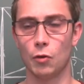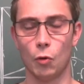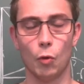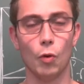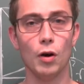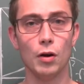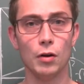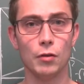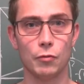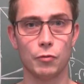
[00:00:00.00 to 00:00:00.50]

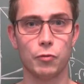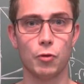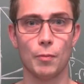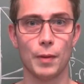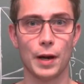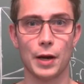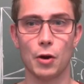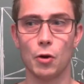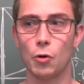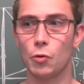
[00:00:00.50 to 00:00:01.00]
or for
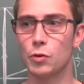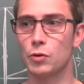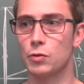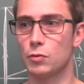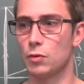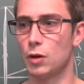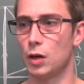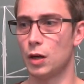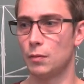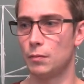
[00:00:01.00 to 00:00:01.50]
my
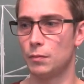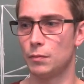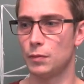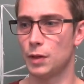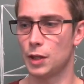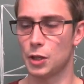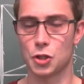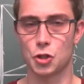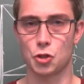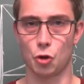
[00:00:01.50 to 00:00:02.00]
own
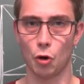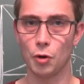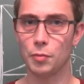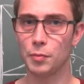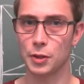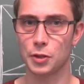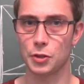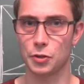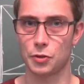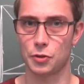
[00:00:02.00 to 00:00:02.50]
um,
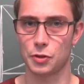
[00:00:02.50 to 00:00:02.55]
enjoyment,